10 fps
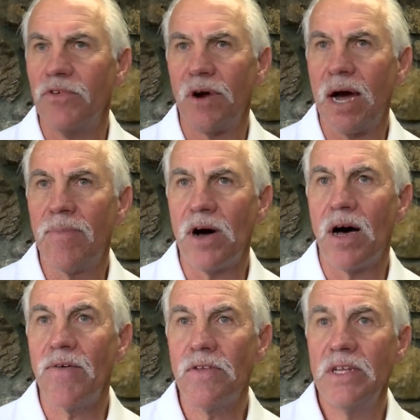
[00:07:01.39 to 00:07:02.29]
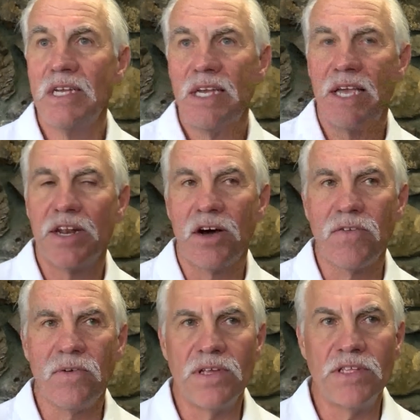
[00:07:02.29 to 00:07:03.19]
drop off, and
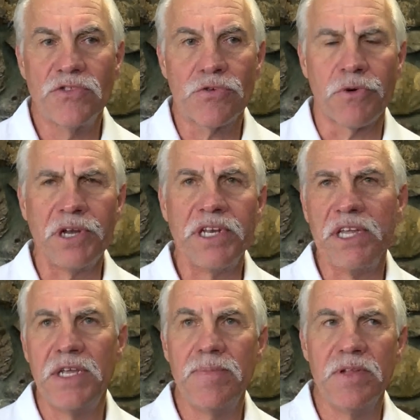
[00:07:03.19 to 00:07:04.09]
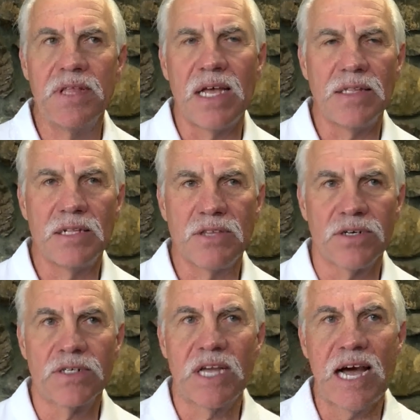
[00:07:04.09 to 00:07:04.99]
hopefully three deep, and that
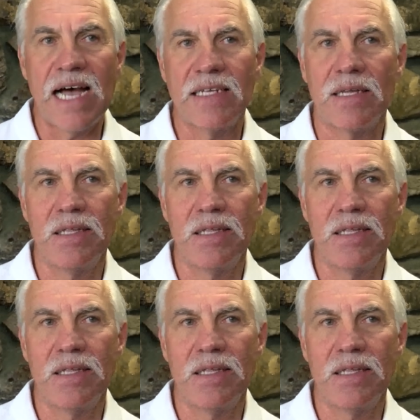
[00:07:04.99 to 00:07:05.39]
third guy